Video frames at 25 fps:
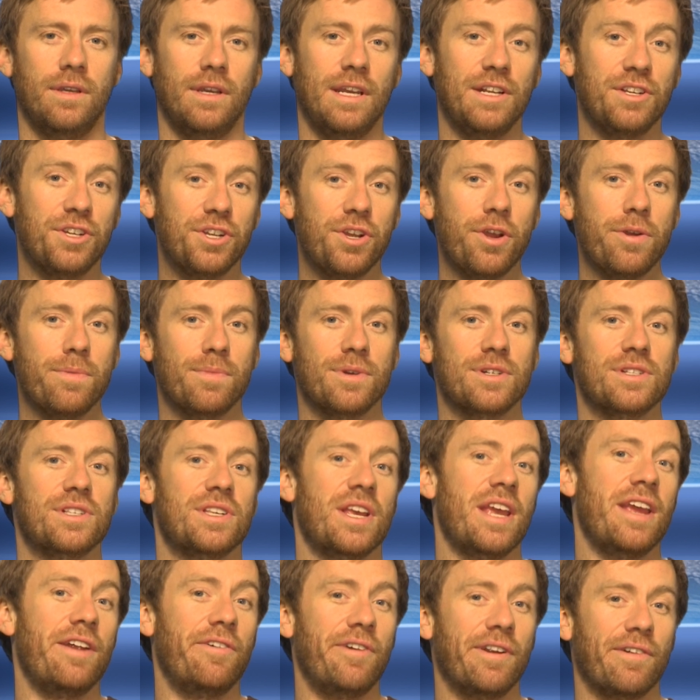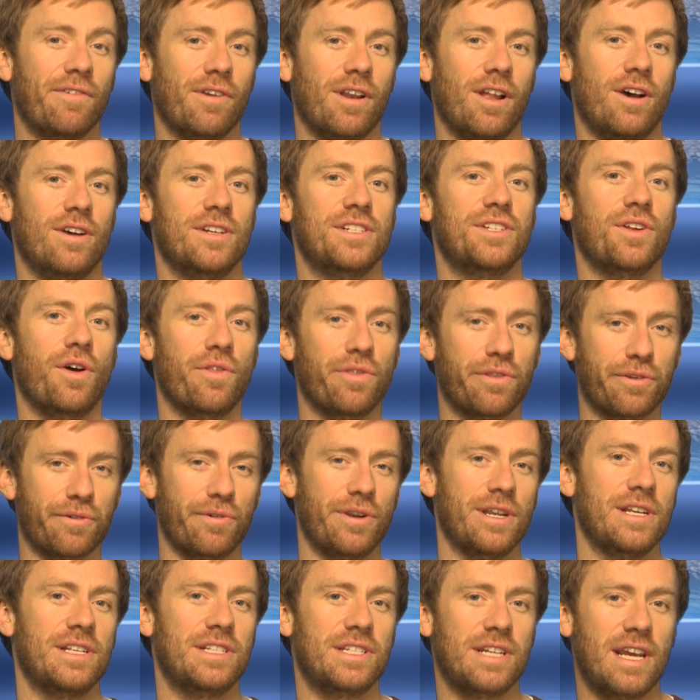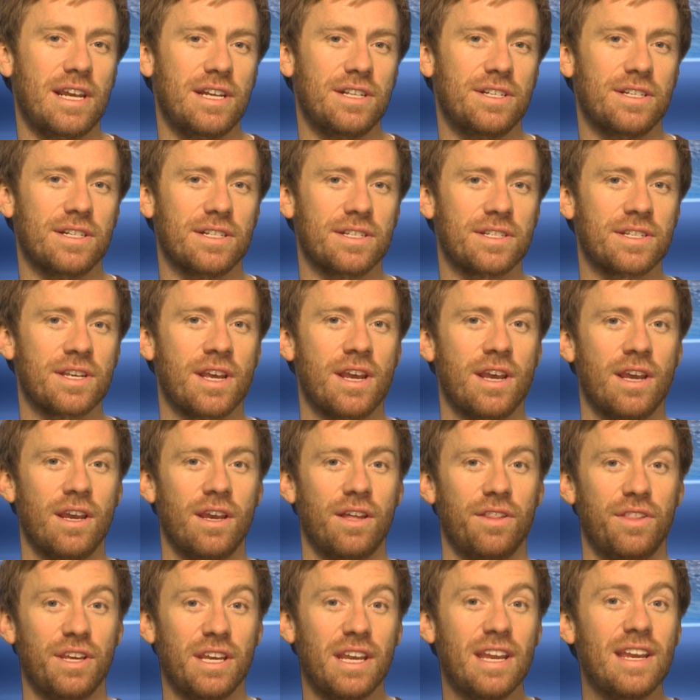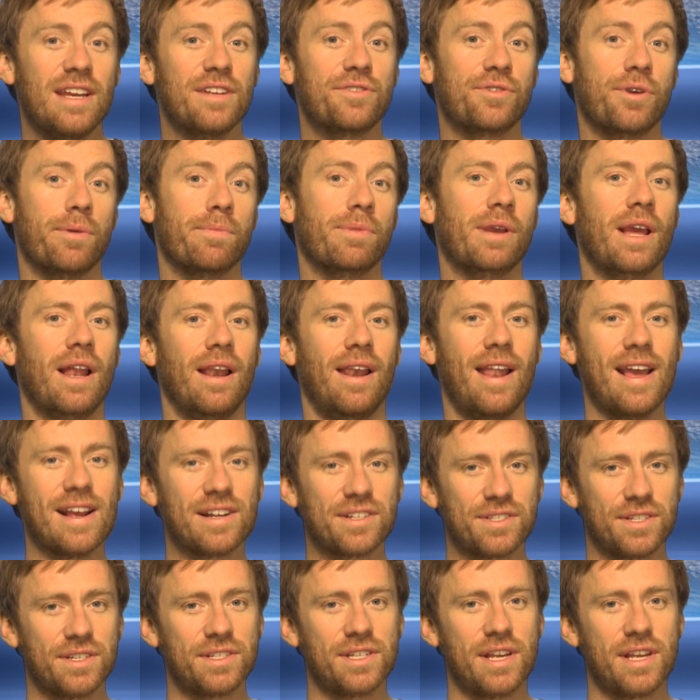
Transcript: In humans, hearing relies on three stages. The eardrum collects the